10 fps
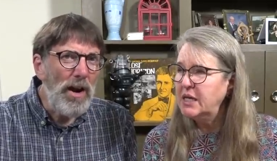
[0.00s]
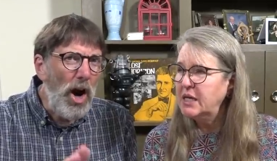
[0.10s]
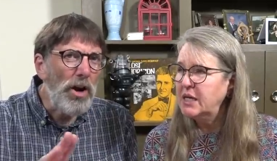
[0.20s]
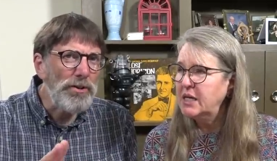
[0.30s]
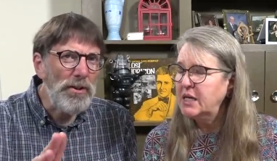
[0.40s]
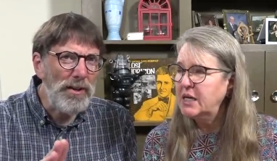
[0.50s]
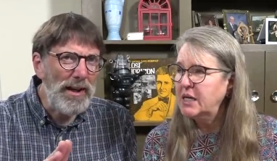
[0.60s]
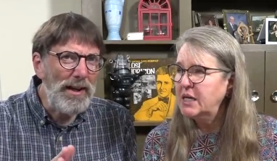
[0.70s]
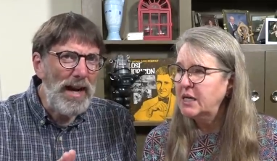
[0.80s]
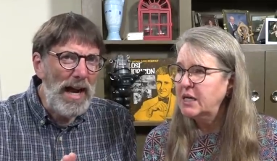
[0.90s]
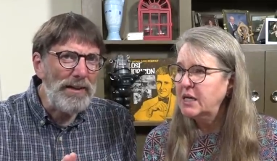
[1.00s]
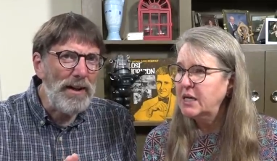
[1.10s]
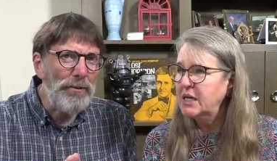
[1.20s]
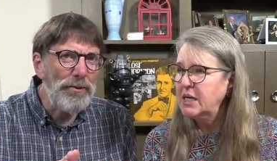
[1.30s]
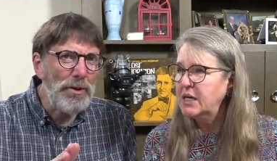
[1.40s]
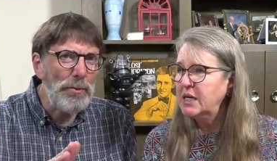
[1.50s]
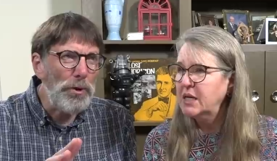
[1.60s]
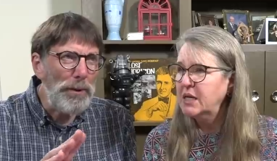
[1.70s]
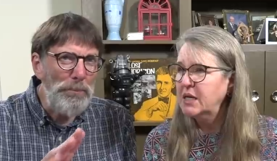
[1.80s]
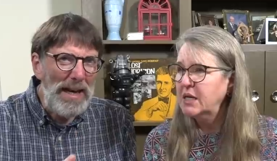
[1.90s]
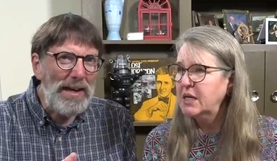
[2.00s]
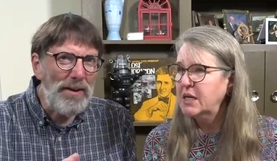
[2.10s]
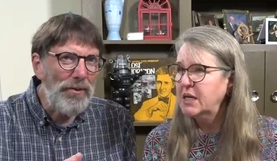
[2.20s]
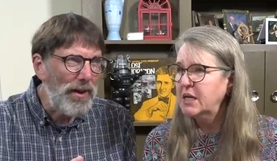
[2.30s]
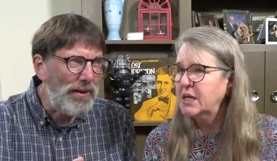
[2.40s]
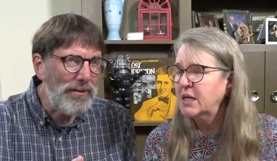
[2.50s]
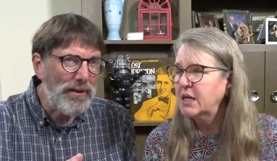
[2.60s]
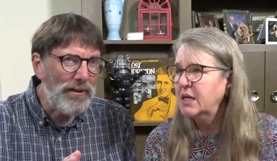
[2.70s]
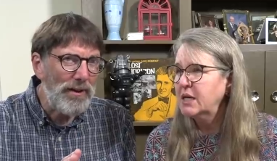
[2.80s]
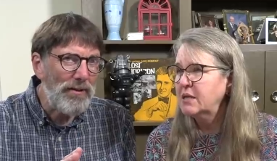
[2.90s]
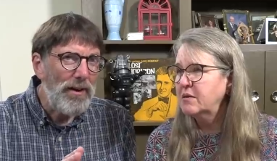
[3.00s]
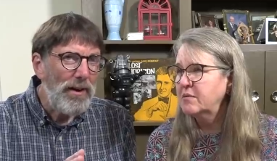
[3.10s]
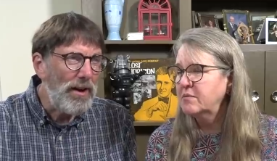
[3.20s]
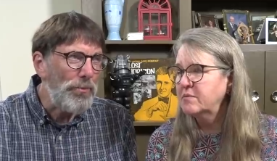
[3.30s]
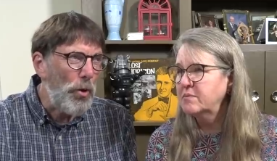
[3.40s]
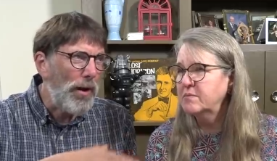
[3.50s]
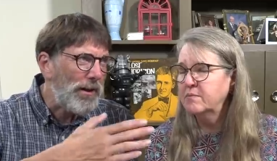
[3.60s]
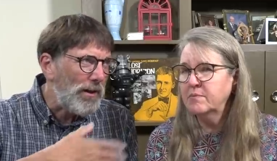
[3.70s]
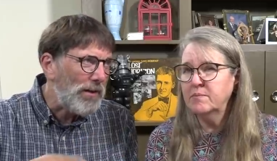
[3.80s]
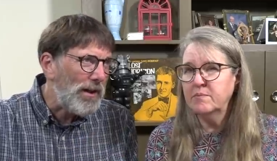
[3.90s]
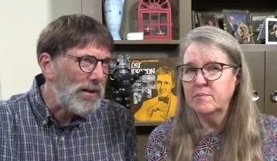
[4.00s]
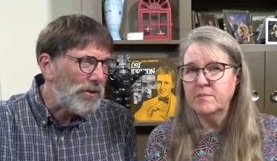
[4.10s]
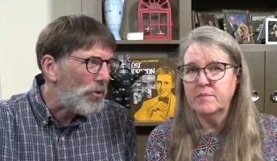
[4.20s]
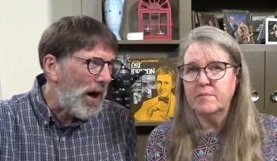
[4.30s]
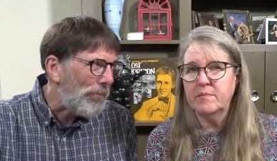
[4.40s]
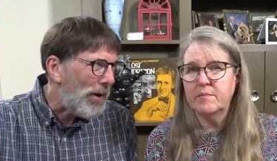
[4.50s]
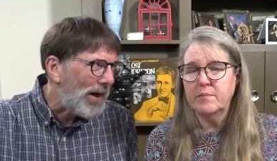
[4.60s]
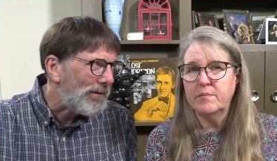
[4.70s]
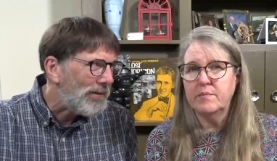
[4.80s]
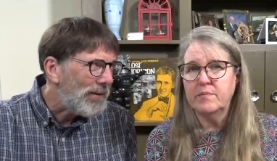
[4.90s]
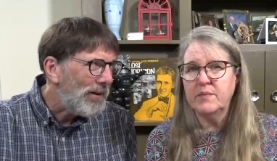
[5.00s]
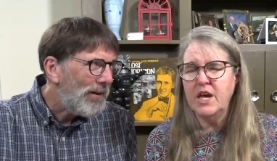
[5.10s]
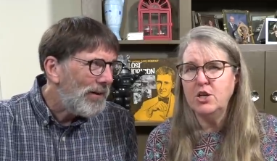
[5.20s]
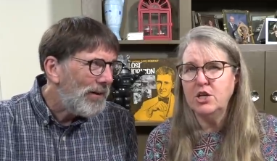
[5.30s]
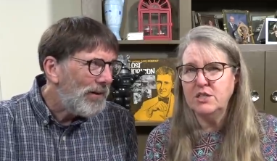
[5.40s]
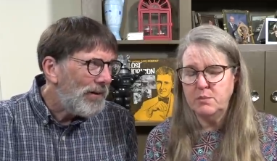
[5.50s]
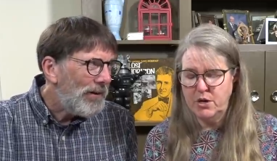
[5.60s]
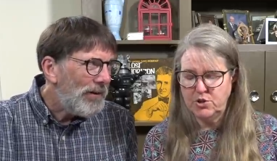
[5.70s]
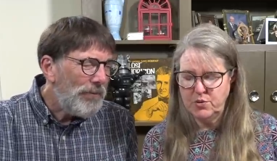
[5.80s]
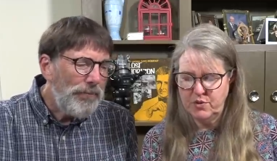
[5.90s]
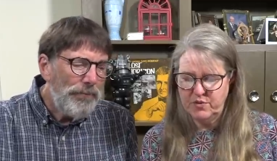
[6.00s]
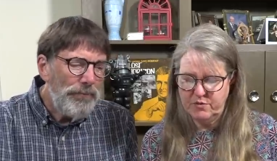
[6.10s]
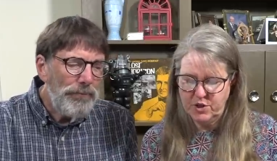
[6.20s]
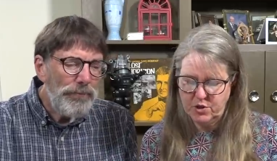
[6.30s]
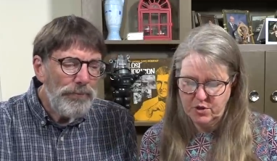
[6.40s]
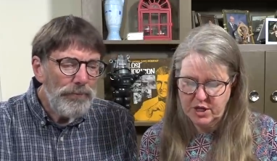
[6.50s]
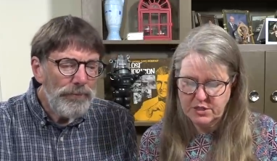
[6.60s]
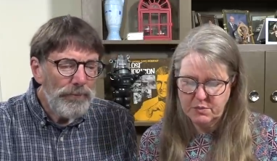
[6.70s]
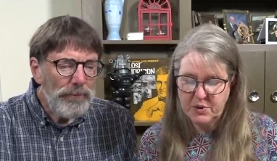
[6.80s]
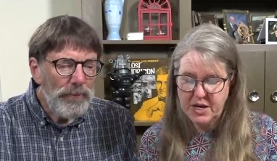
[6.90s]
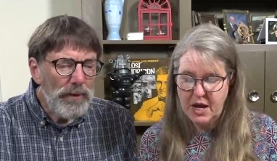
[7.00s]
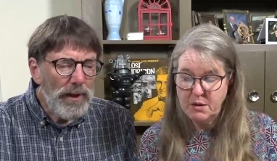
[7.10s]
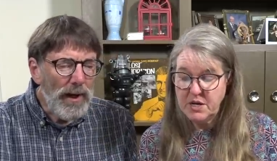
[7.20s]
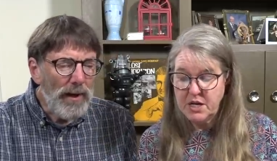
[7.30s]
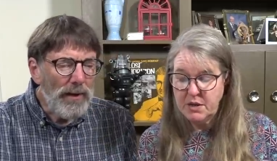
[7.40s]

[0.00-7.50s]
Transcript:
Speaker 1: Ours doesn't get hot enough to really bake things, and it's more like a crock pot.
Speaker 2: It cooks at about 250 degrees, but
Speaker 1: I mean,